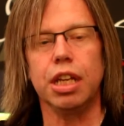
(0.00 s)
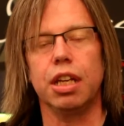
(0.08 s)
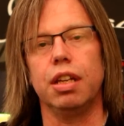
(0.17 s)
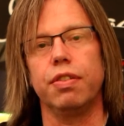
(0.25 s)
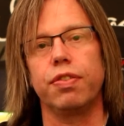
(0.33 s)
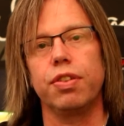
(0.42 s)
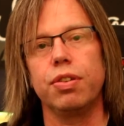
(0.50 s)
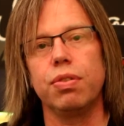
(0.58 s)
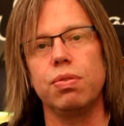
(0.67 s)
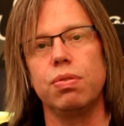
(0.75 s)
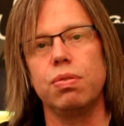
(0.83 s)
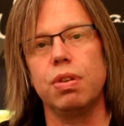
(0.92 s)
If
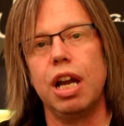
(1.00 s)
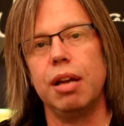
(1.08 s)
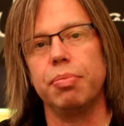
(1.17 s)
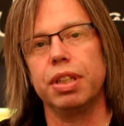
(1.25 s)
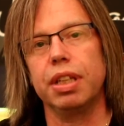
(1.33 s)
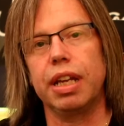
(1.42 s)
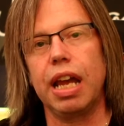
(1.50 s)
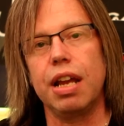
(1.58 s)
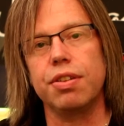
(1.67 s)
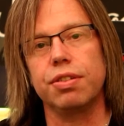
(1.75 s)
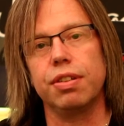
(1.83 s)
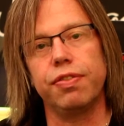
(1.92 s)
you happen to
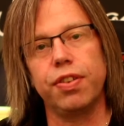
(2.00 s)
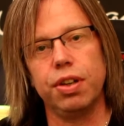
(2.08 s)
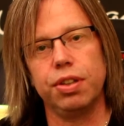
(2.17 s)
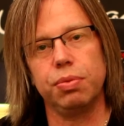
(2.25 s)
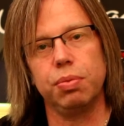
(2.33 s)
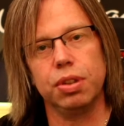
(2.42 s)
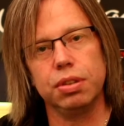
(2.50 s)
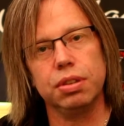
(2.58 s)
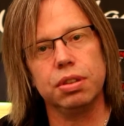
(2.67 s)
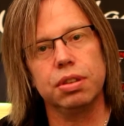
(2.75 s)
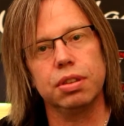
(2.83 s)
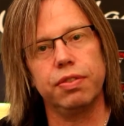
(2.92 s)
catch the first one,
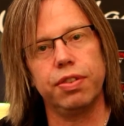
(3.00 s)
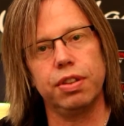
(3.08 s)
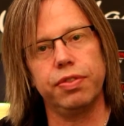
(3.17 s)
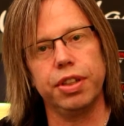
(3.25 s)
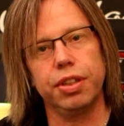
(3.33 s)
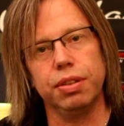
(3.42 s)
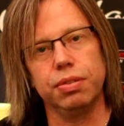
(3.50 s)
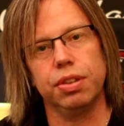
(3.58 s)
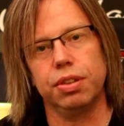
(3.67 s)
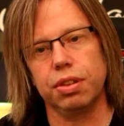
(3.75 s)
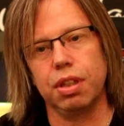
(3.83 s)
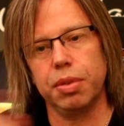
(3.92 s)
the first video,
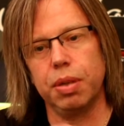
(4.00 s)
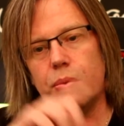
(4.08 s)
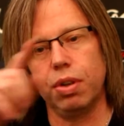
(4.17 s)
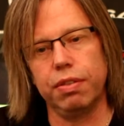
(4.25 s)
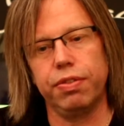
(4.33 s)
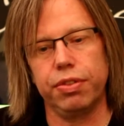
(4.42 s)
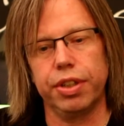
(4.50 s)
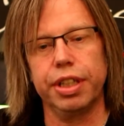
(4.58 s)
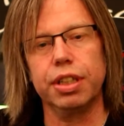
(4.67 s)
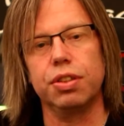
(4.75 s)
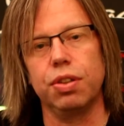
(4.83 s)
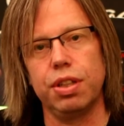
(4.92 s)
this is going to be one of
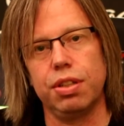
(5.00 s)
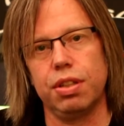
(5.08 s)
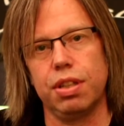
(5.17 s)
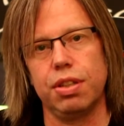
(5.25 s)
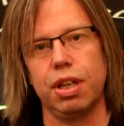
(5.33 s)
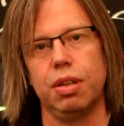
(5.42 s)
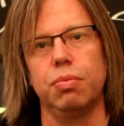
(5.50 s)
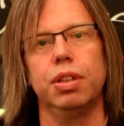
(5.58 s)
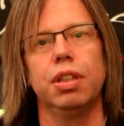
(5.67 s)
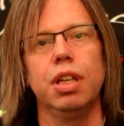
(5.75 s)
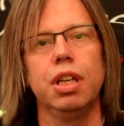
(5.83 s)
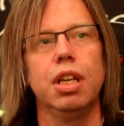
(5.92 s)
three, so this is the second
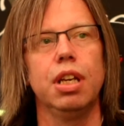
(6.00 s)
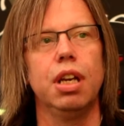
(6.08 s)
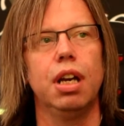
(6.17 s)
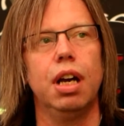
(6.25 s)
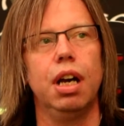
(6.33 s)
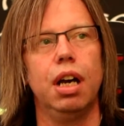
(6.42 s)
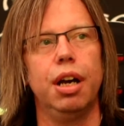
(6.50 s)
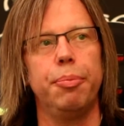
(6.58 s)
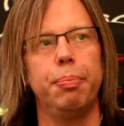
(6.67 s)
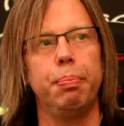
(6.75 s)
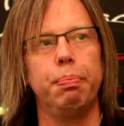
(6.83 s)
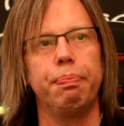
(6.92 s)
one.
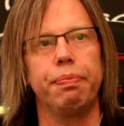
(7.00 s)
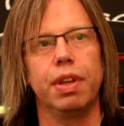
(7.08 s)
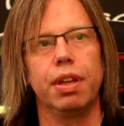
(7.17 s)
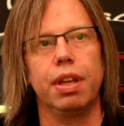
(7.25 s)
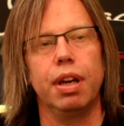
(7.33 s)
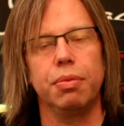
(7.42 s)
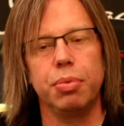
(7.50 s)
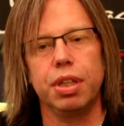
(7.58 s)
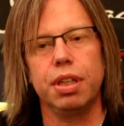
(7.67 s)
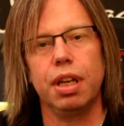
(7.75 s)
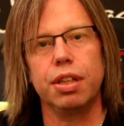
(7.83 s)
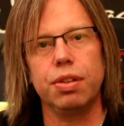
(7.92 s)
I
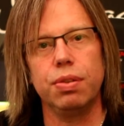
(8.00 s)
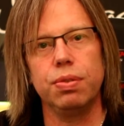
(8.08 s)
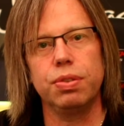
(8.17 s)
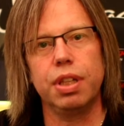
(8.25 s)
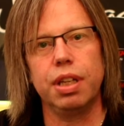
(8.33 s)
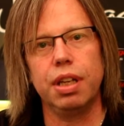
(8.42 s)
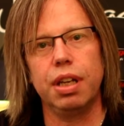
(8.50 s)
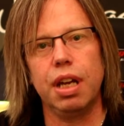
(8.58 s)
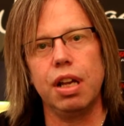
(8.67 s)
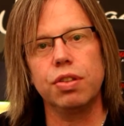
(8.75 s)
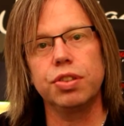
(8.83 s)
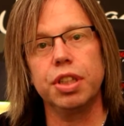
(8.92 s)
used the
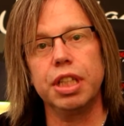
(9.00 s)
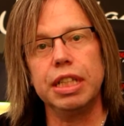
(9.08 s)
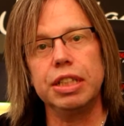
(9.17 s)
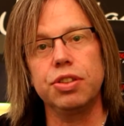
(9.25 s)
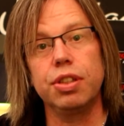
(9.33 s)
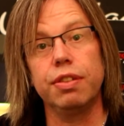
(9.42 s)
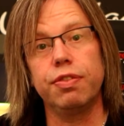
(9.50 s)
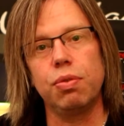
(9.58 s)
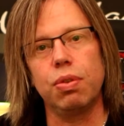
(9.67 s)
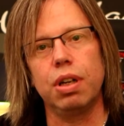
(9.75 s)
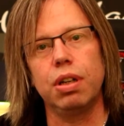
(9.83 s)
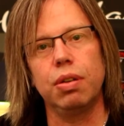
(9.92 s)
LG
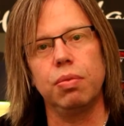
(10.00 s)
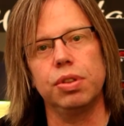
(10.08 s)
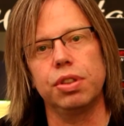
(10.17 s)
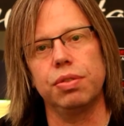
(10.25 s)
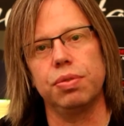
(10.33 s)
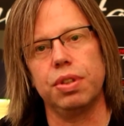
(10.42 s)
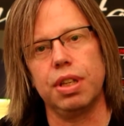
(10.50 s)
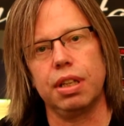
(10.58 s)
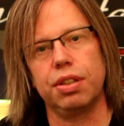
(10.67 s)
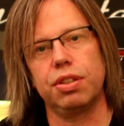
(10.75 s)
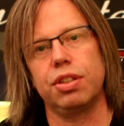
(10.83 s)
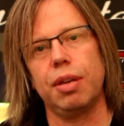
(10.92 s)
G4, which was an
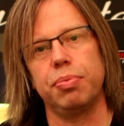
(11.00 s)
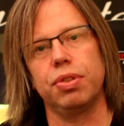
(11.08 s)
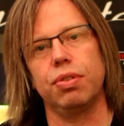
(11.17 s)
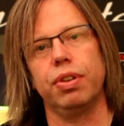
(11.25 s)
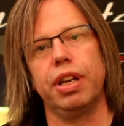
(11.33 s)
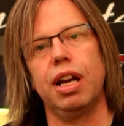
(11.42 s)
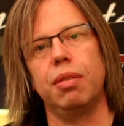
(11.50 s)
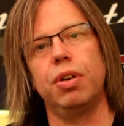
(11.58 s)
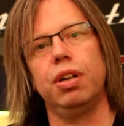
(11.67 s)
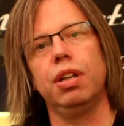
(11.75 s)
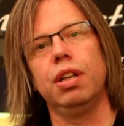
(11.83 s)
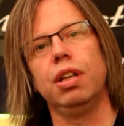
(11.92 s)
exceptional camera.